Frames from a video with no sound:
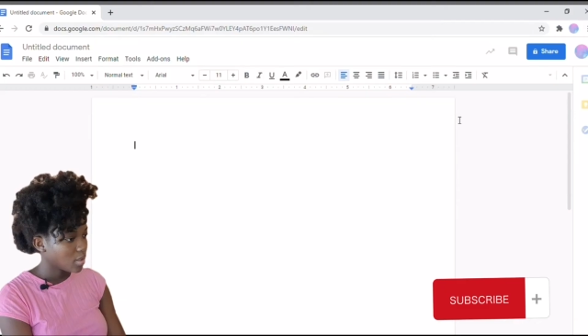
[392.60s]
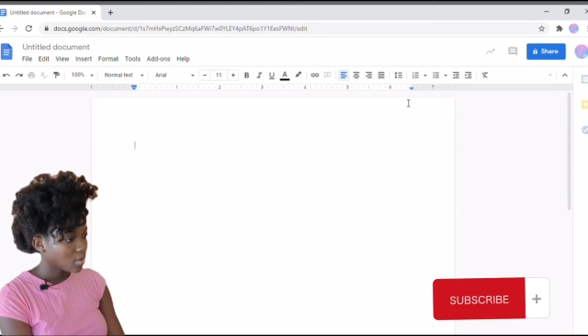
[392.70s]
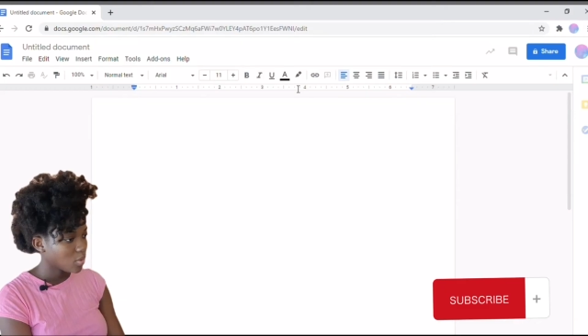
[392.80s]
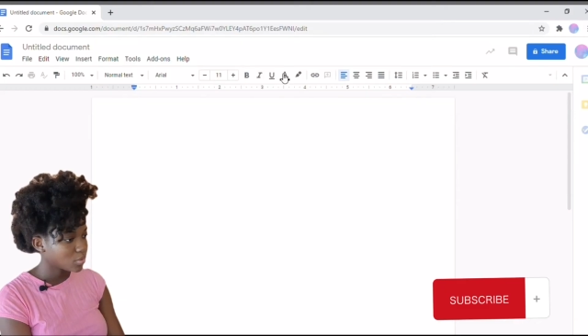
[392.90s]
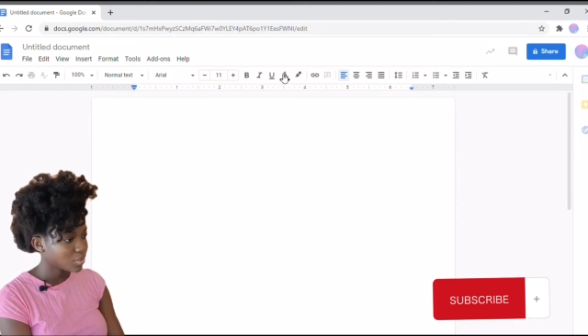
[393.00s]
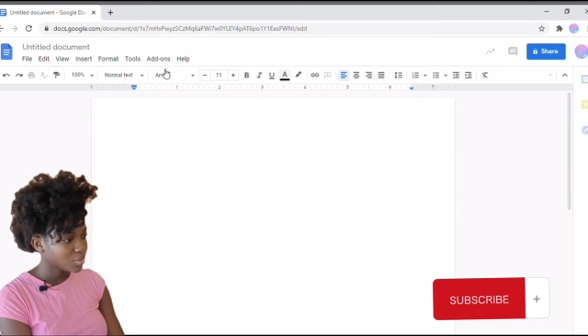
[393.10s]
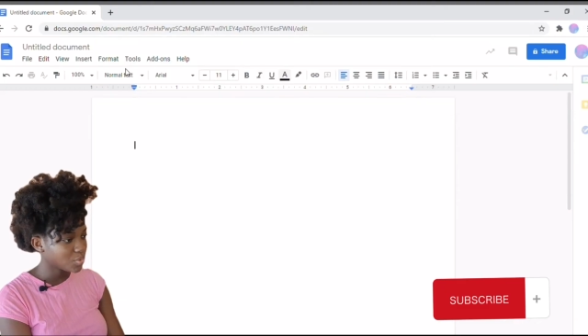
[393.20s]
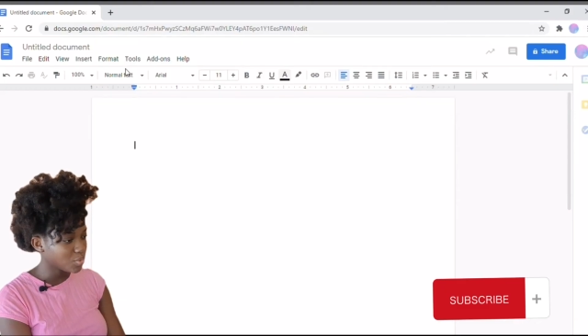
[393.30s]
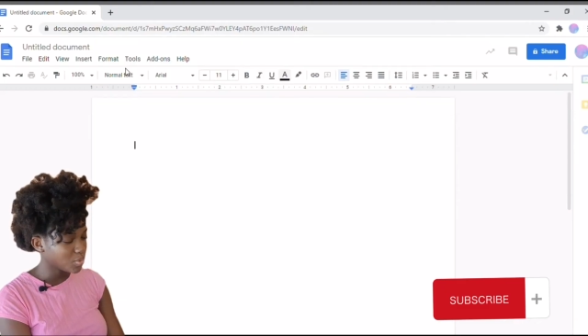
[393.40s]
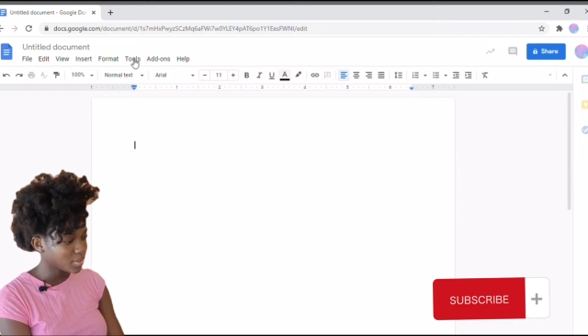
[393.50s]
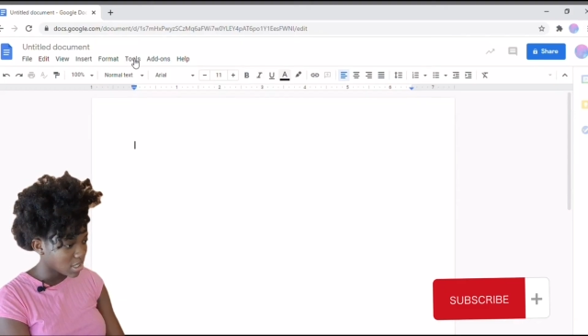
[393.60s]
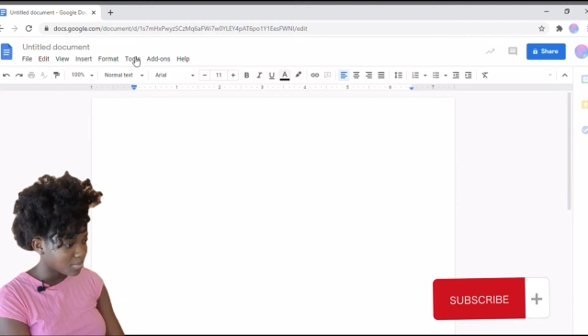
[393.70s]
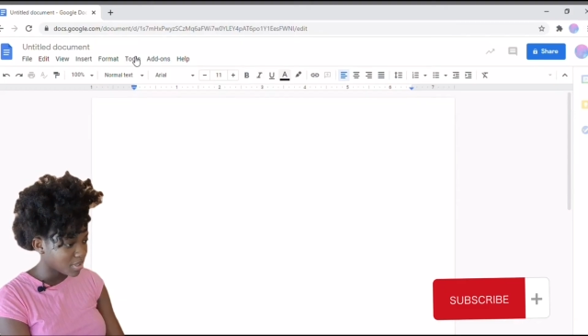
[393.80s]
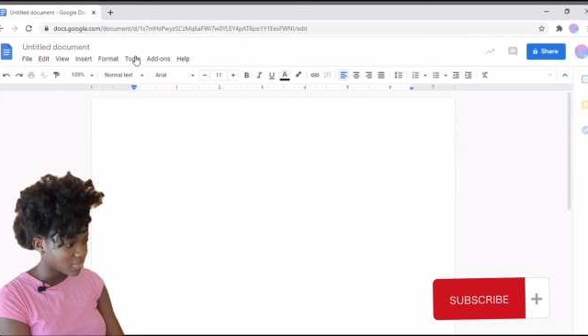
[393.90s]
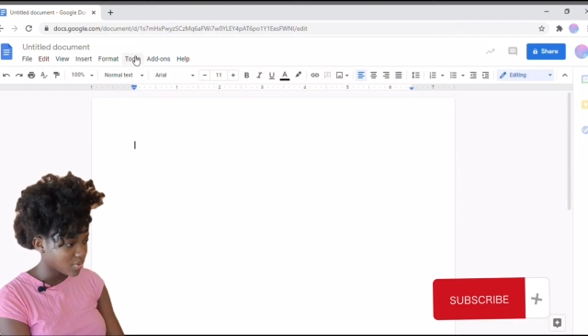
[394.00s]
Go to Tools and
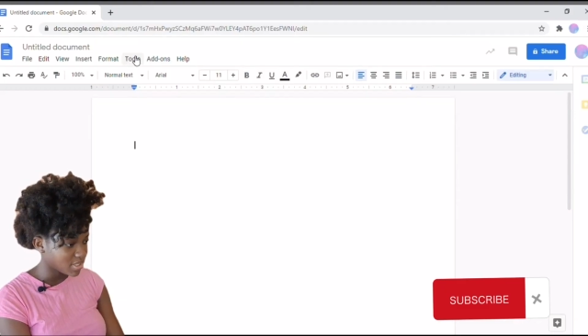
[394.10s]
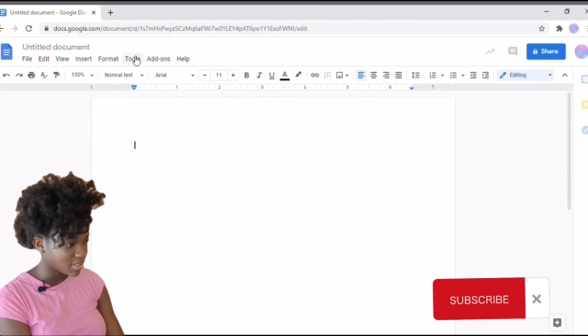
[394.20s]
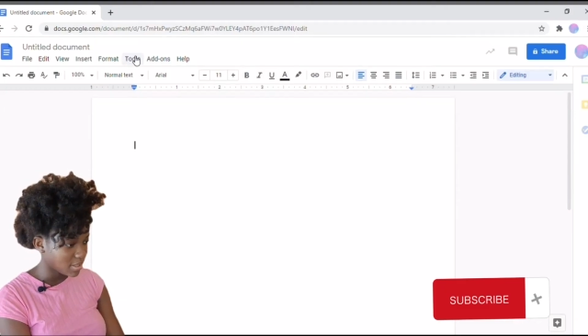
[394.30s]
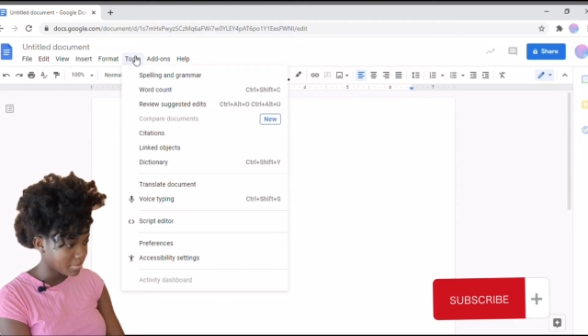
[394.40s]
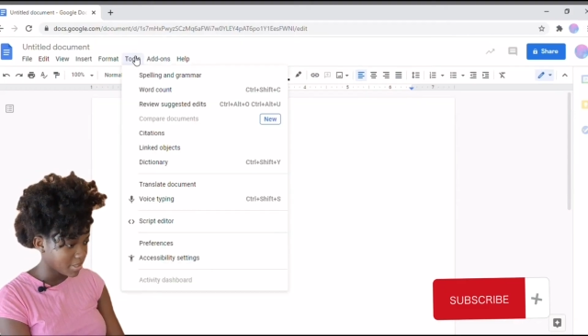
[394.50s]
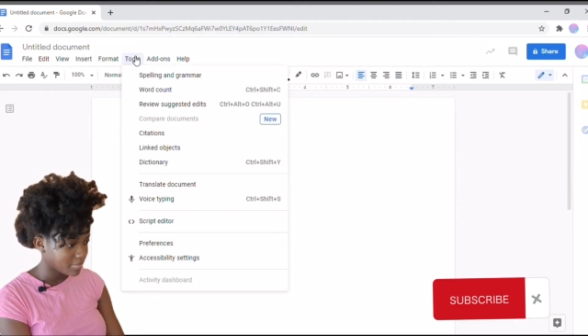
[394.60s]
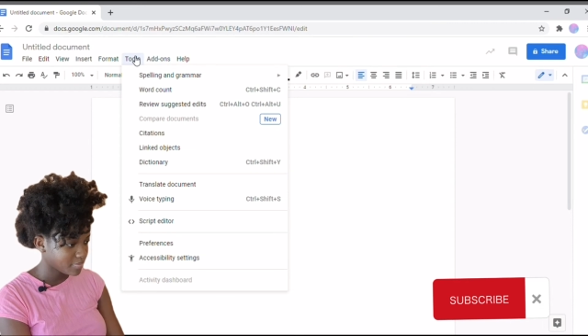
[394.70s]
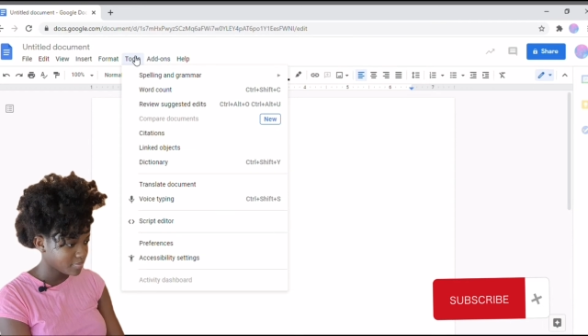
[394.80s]
press Voice Typing.